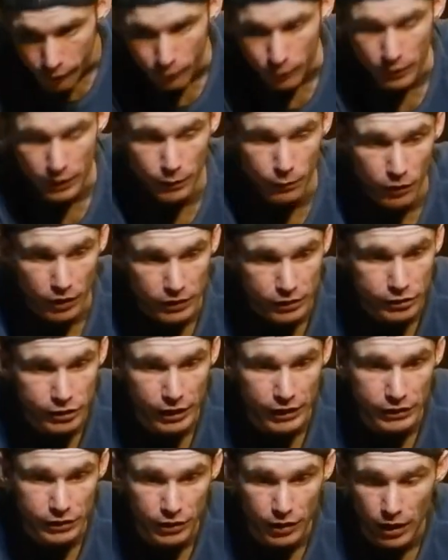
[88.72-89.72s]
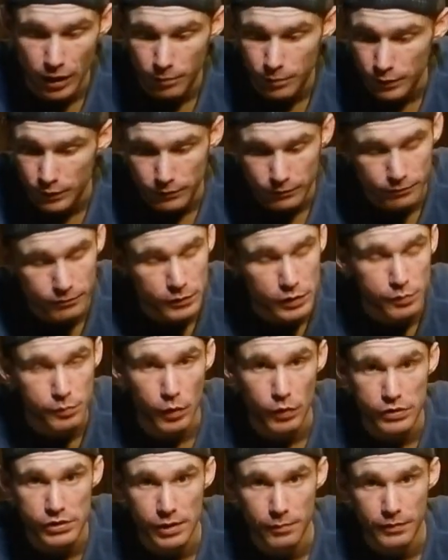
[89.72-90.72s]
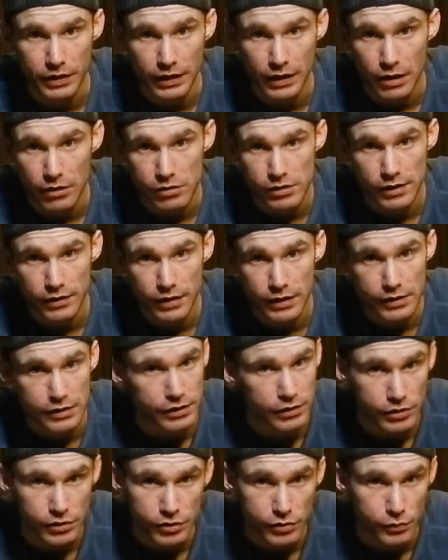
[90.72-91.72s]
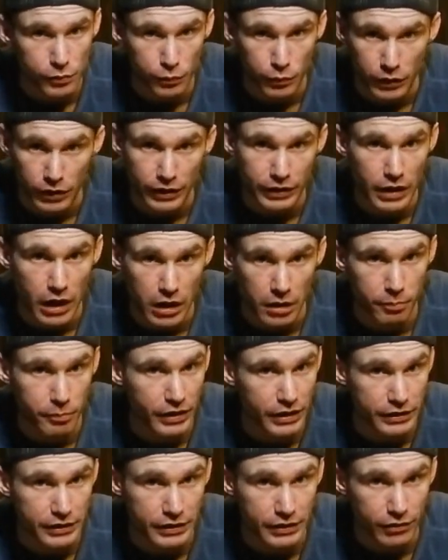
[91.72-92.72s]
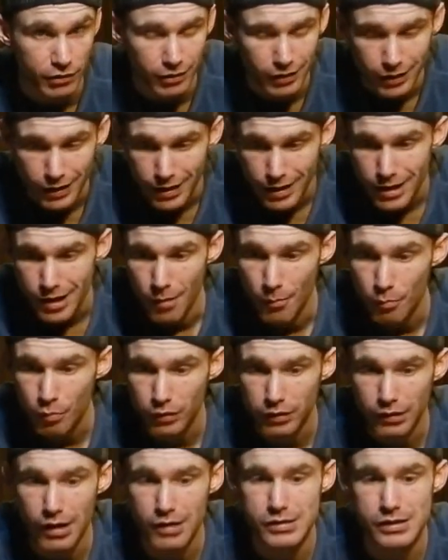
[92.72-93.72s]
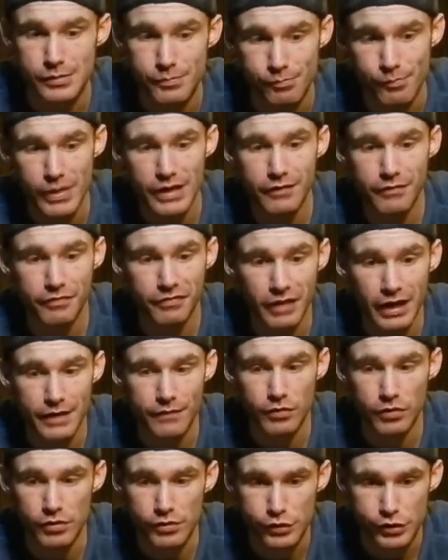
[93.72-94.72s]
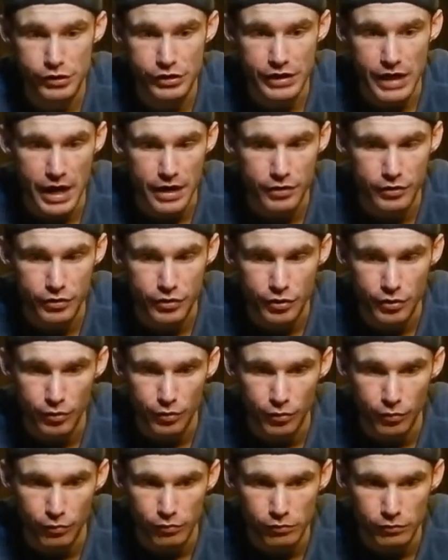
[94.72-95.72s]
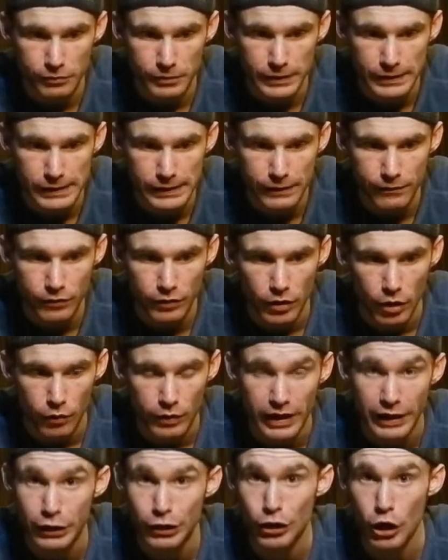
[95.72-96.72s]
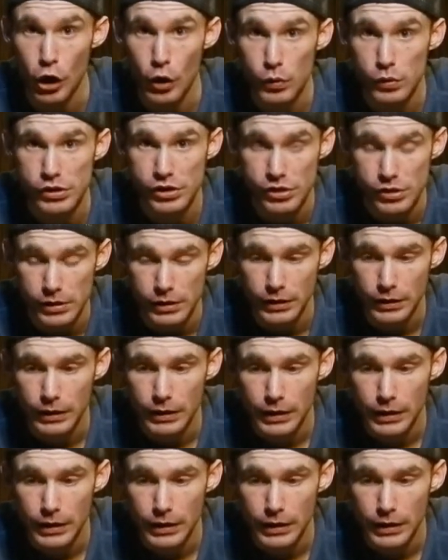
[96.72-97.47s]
when I want to change it up and smoke something else in this, it's really not a big deal. Plus, mint flavors tend to, even though they ghost